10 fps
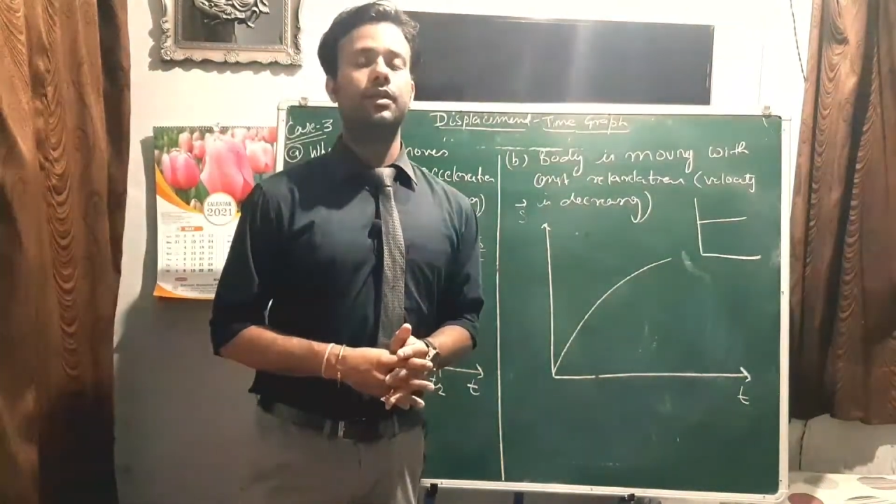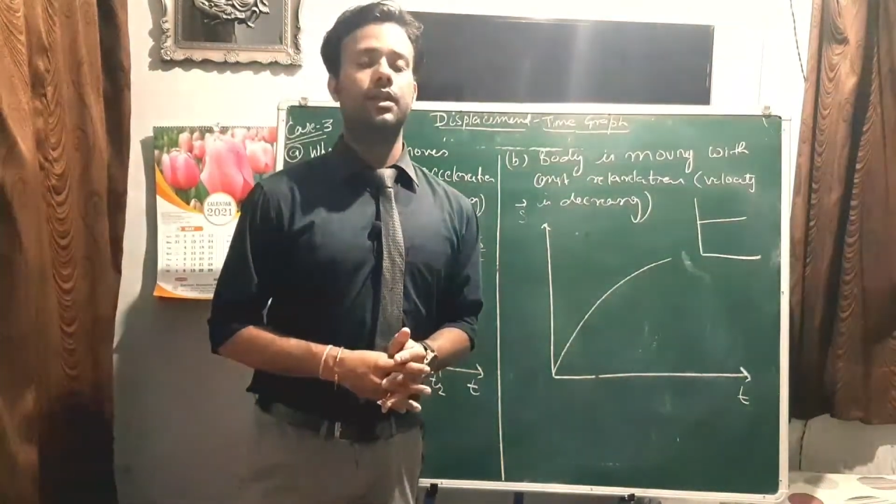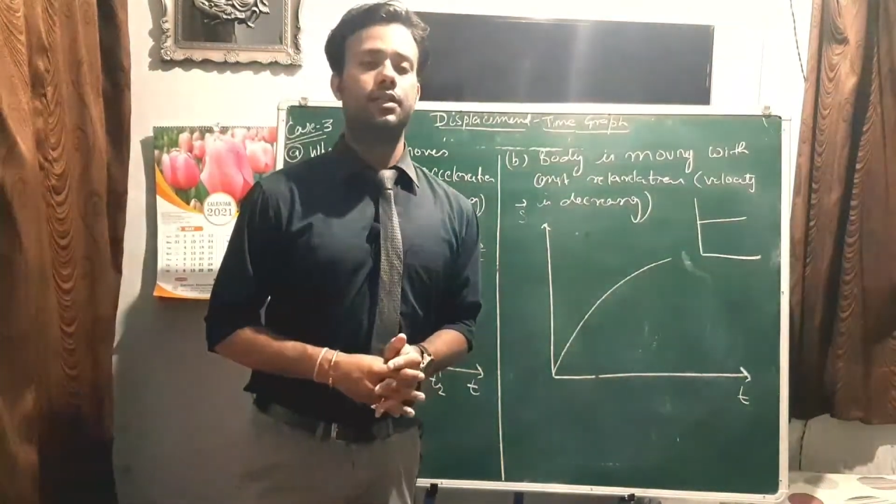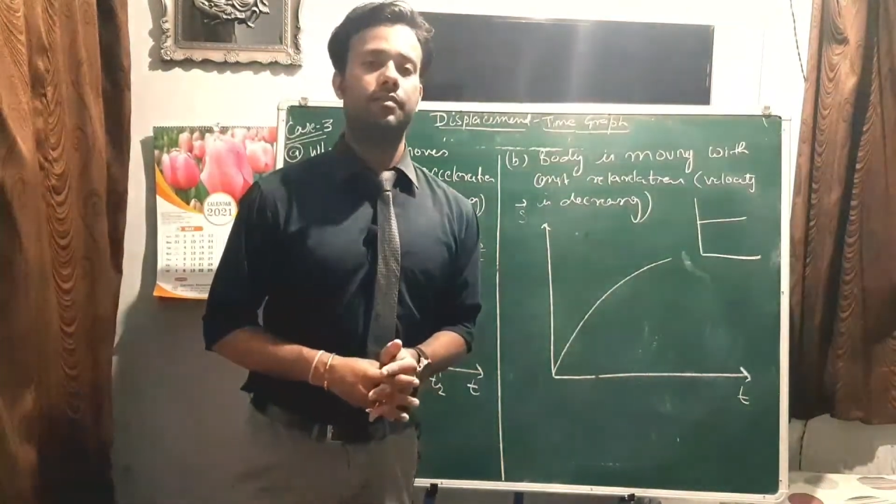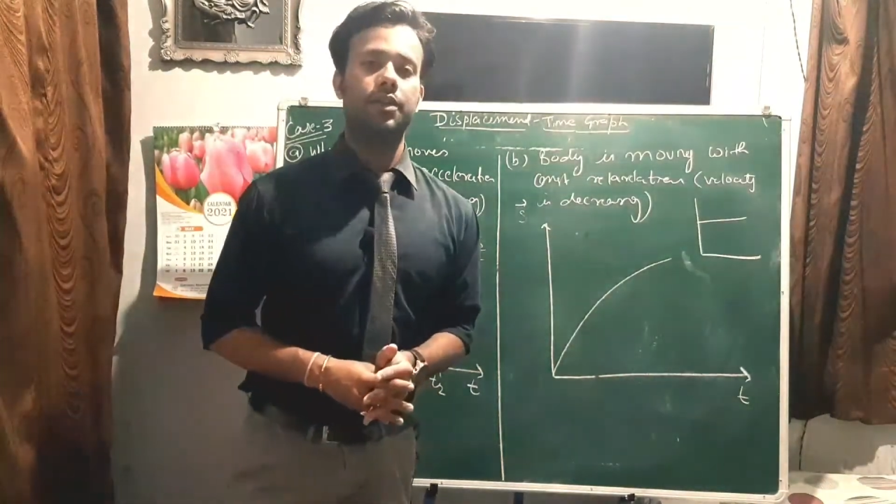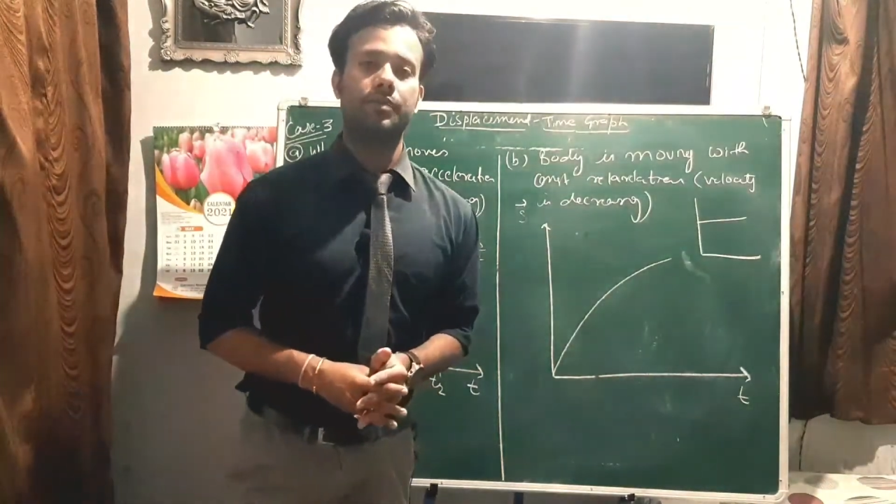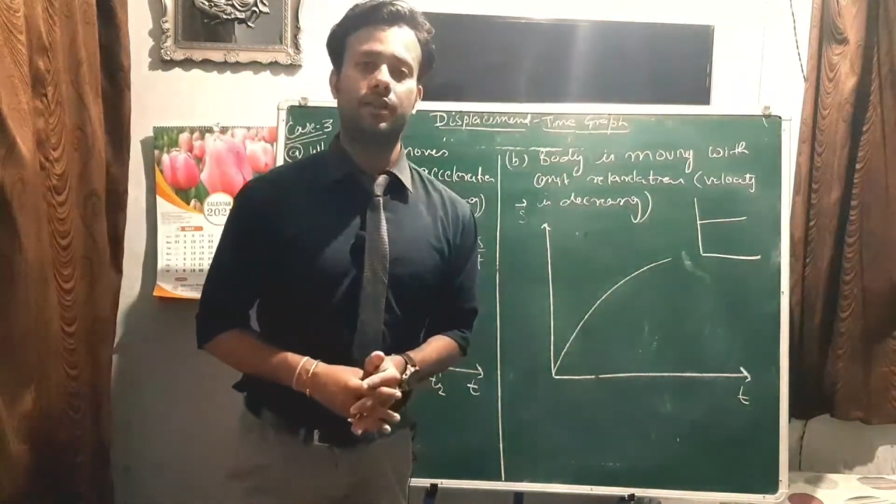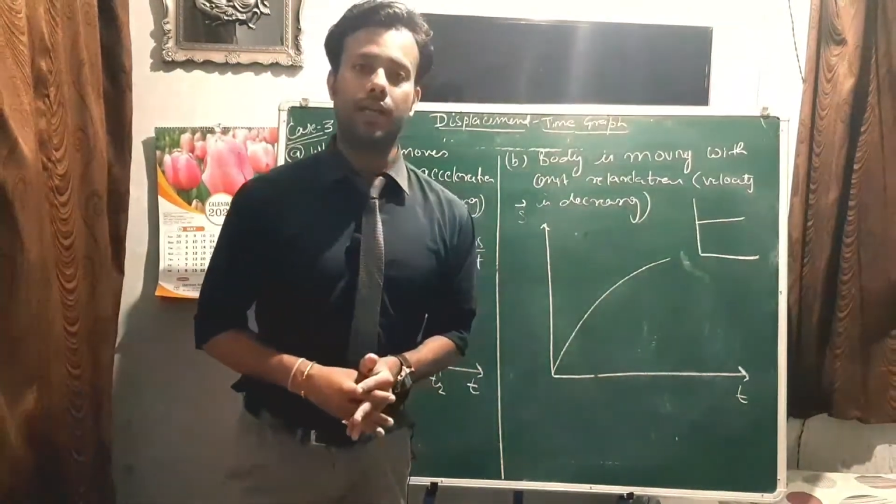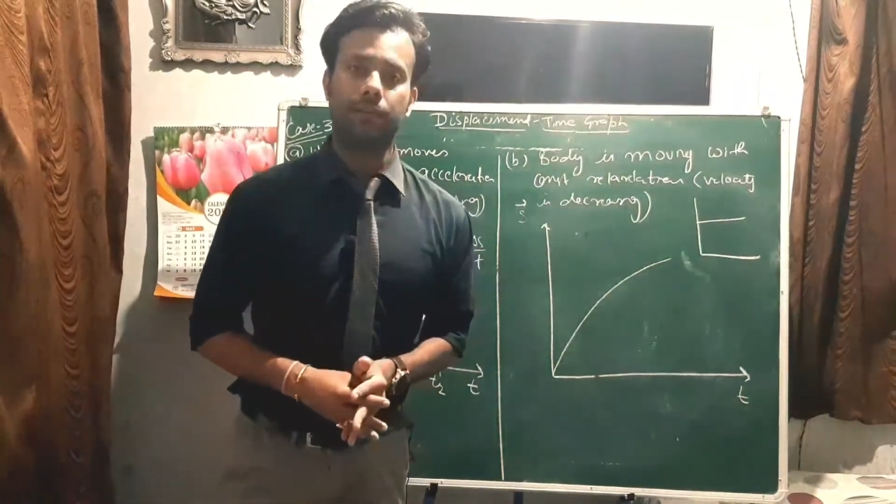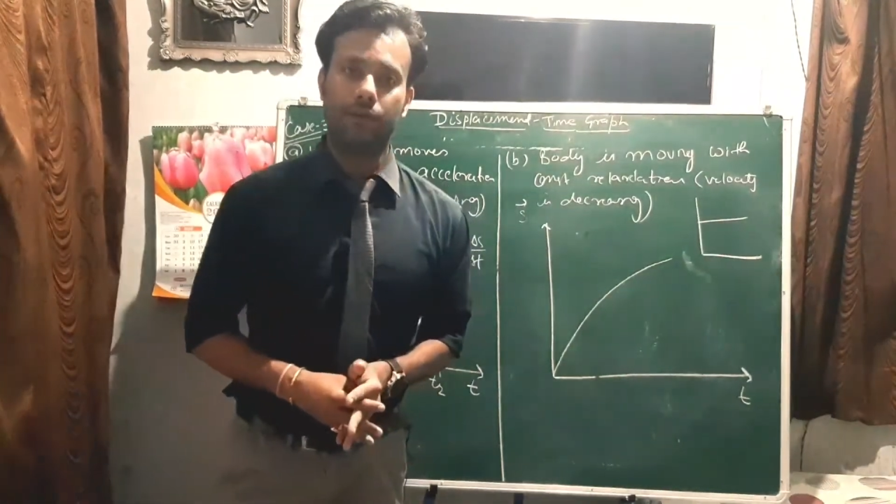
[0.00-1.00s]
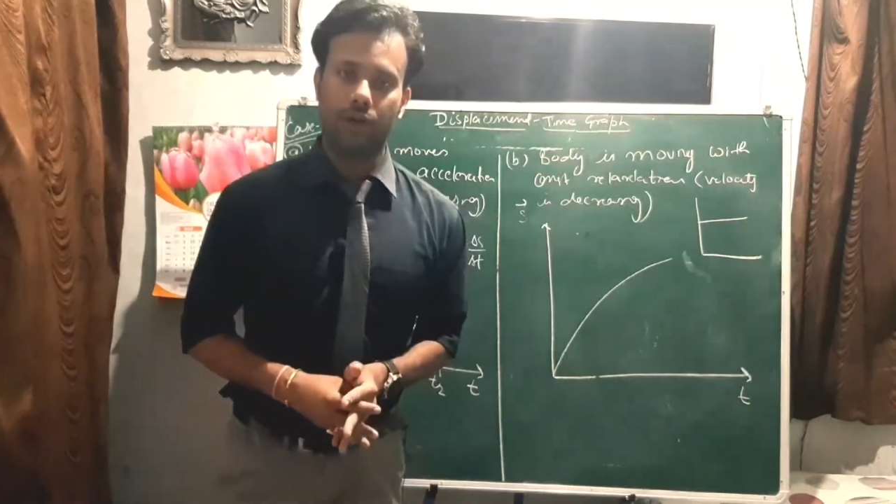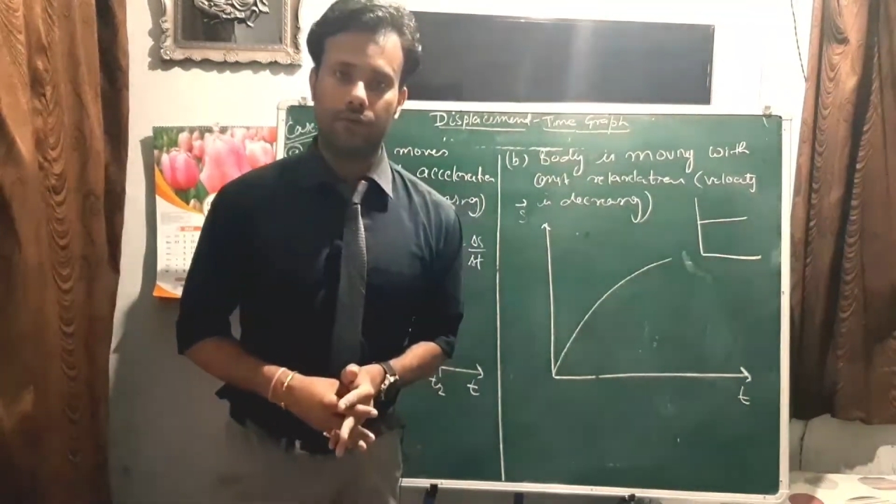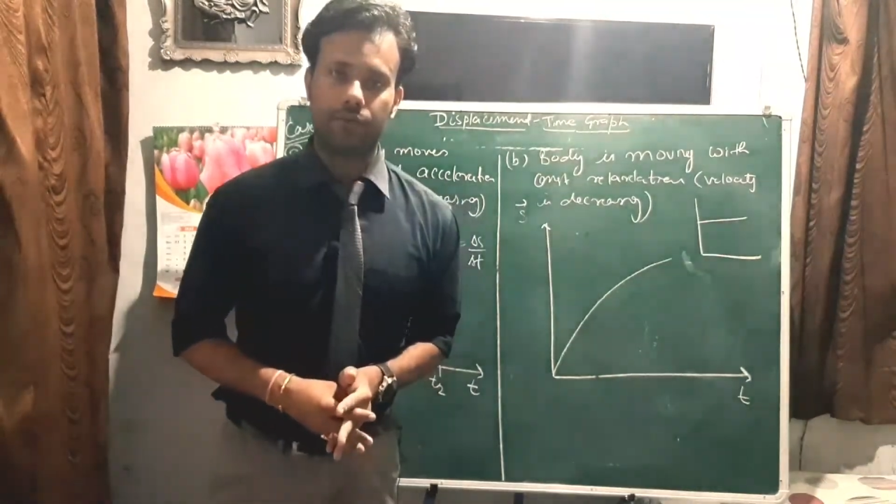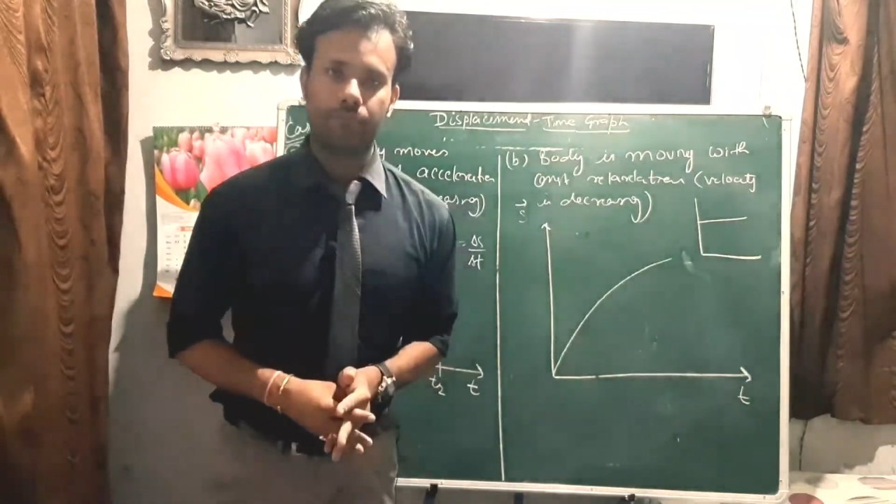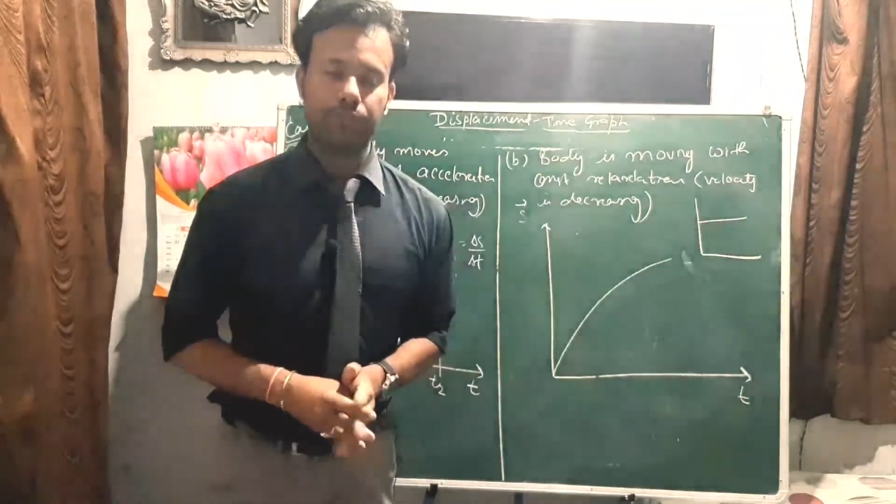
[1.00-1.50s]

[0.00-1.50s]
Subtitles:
displacement time graph.